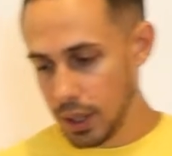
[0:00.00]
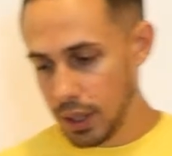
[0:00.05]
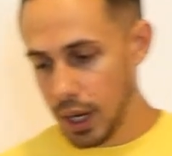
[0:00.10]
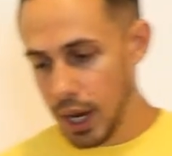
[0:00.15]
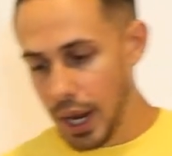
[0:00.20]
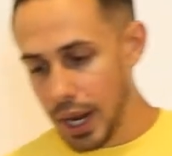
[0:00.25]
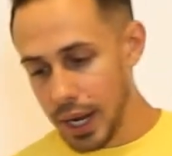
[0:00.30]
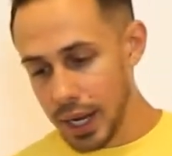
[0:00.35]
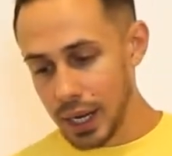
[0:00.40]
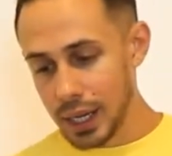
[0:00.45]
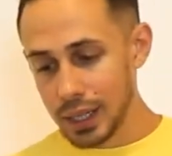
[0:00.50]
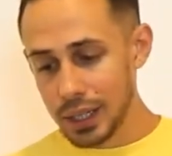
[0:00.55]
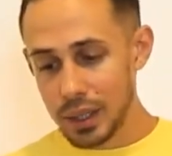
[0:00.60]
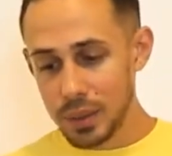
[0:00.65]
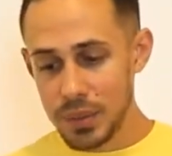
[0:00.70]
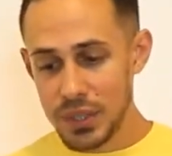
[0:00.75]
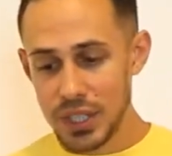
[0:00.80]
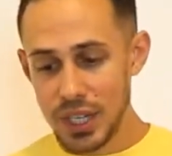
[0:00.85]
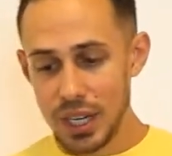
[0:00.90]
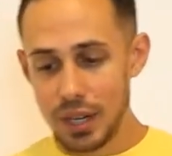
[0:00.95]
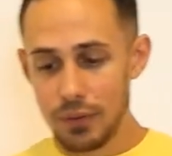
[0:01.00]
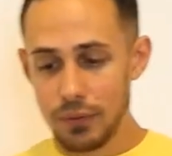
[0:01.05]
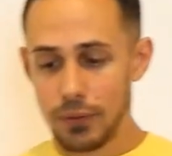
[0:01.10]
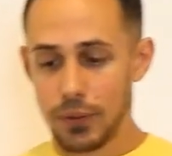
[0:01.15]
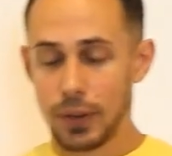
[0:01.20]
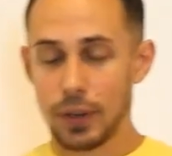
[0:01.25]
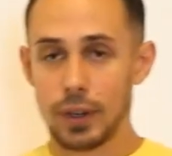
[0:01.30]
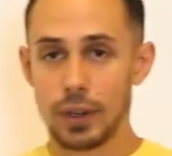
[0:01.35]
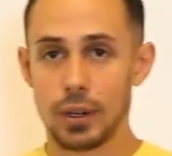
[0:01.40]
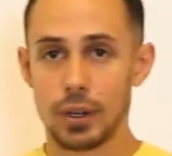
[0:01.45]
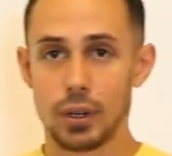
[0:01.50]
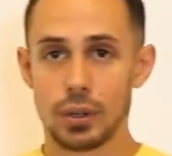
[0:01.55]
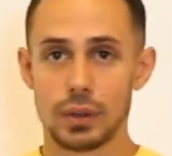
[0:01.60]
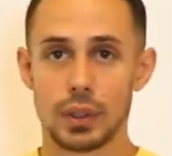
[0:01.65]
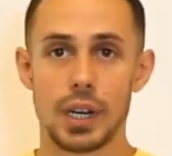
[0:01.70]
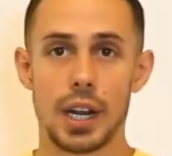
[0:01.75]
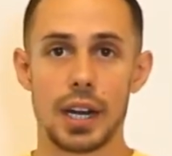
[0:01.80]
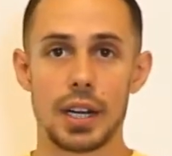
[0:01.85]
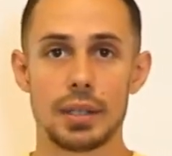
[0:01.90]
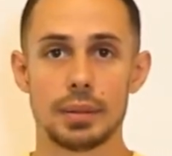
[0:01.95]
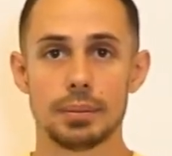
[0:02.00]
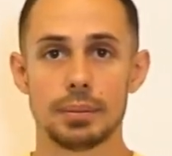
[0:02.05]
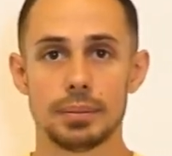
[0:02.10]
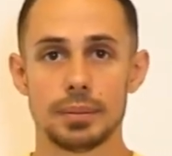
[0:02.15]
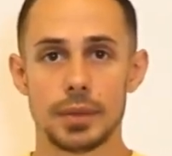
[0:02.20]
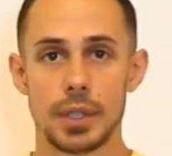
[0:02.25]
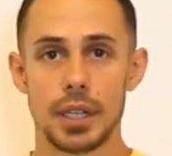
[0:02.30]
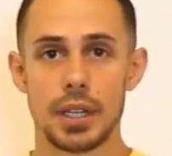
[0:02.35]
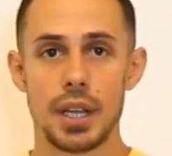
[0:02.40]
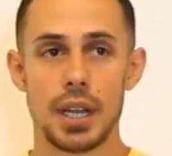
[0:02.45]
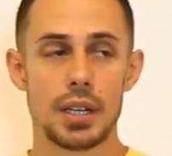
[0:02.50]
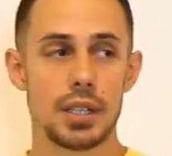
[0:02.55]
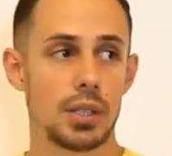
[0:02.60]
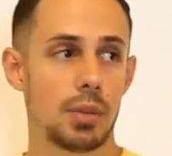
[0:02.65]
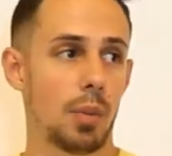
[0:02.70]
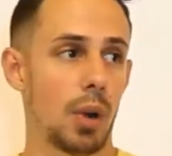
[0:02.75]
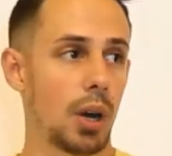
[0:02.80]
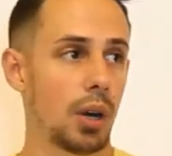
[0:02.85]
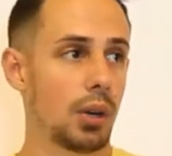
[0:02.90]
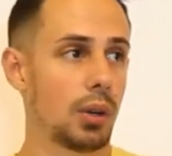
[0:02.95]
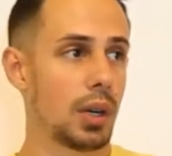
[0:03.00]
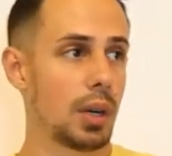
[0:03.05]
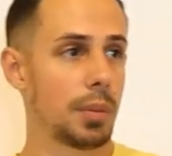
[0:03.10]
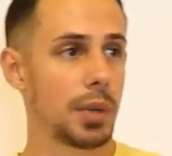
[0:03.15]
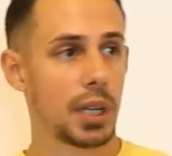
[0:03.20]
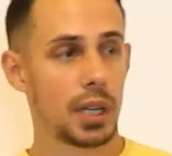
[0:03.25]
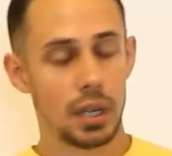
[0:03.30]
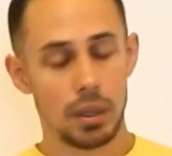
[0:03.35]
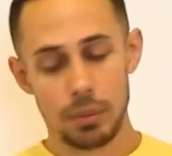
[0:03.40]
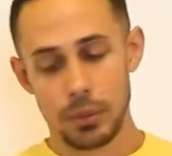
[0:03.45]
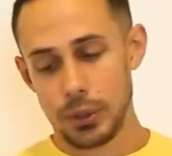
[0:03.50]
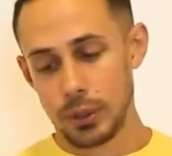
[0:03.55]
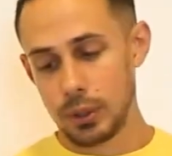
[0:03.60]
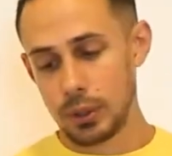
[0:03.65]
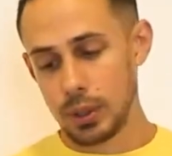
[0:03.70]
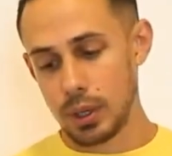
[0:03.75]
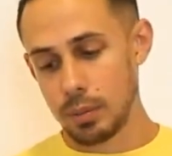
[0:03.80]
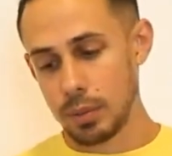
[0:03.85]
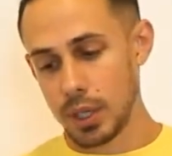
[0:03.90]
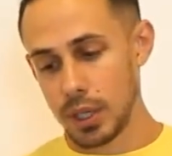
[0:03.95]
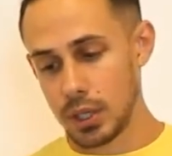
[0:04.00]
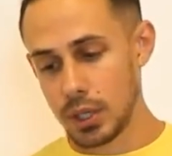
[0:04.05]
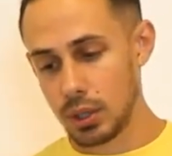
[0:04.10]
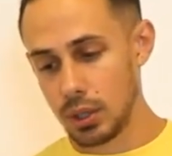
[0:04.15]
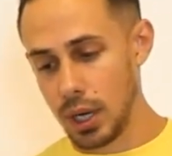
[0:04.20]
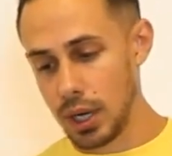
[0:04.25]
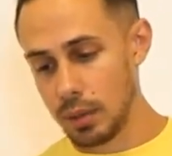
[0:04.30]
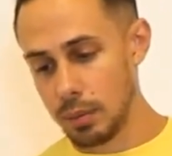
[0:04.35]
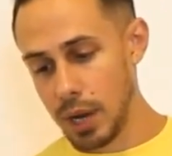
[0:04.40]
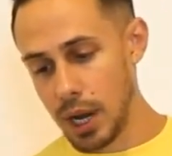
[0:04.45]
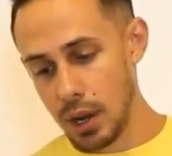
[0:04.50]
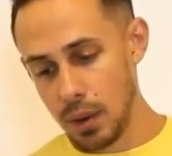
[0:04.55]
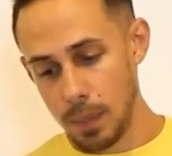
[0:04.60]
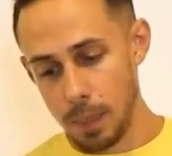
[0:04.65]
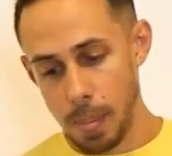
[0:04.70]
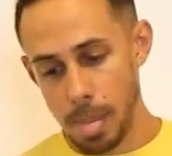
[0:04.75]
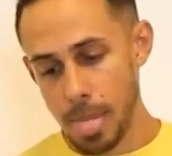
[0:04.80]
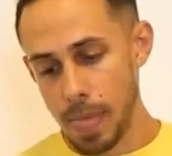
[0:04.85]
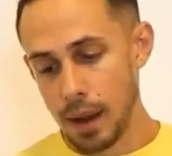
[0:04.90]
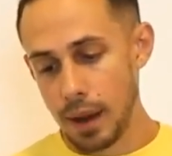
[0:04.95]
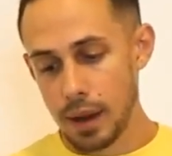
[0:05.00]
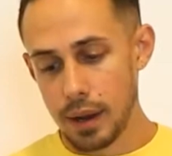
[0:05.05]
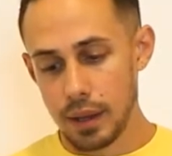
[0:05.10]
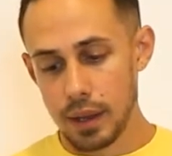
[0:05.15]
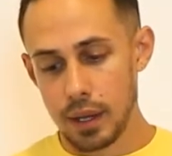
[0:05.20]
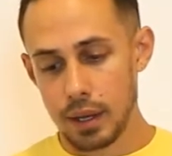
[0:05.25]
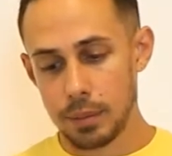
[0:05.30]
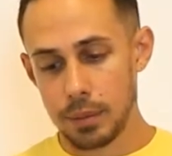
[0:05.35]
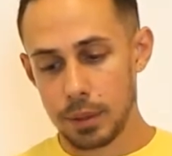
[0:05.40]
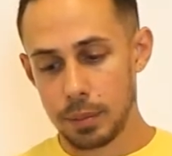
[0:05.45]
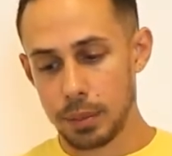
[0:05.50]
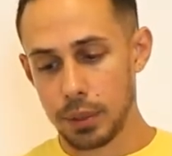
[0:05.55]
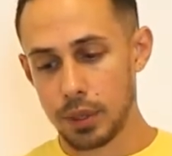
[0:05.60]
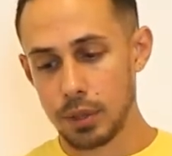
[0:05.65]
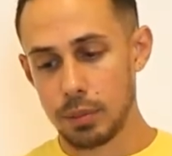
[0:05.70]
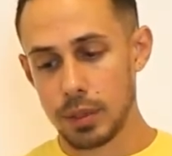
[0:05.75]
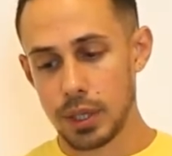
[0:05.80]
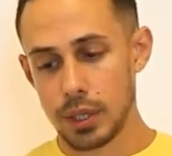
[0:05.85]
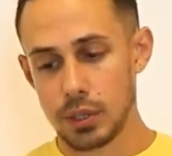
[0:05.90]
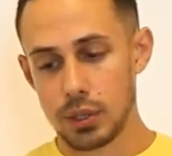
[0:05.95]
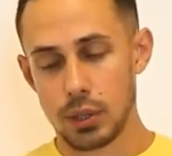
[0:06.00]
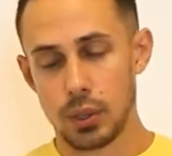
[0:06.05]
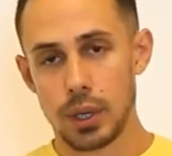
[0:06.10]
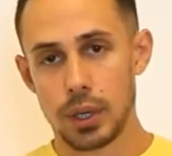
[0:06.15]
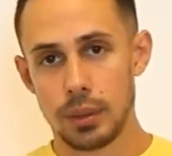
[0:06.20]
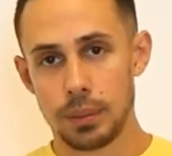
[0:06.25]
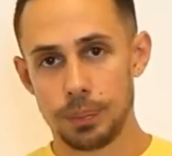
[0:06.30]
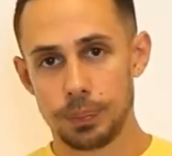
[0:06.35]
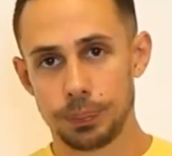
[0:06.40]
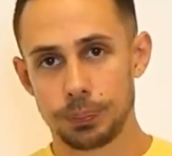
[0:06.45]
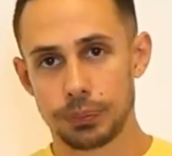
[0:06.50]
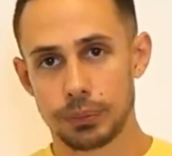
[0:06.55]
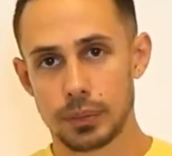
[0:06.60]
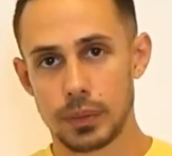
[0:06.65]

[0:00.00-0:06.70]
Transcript: And I let them sit for overnight. And then tomorrow I'm going to come through, I'm going to strain them out, and then I'm going to put them into soil.